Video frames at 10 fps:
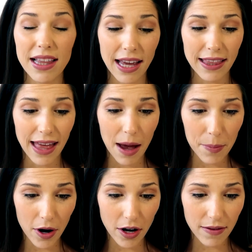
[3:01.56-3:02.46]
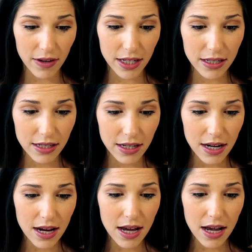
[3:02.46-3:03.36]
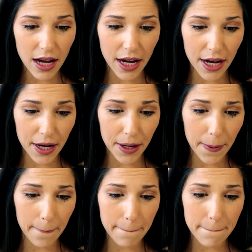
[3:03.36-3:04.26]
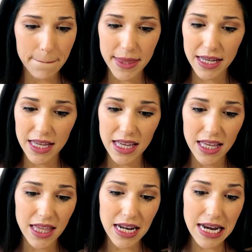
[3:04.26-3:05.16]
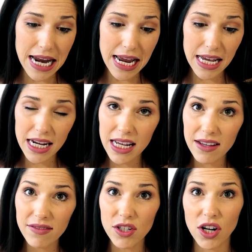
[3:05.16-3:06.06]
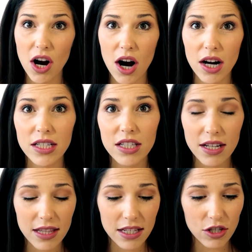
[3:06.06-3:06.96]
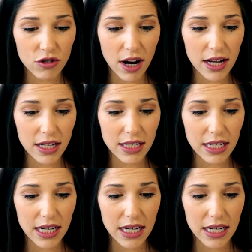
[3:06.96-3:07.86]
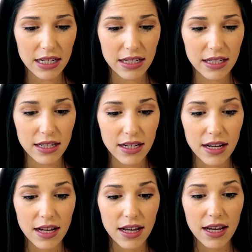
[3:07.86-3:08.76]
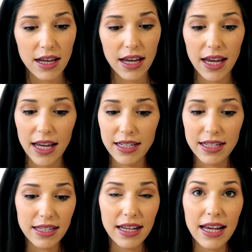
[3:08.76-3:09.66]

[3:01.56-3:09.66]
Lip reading: like that part of it. The negatives or cons to this dress is it's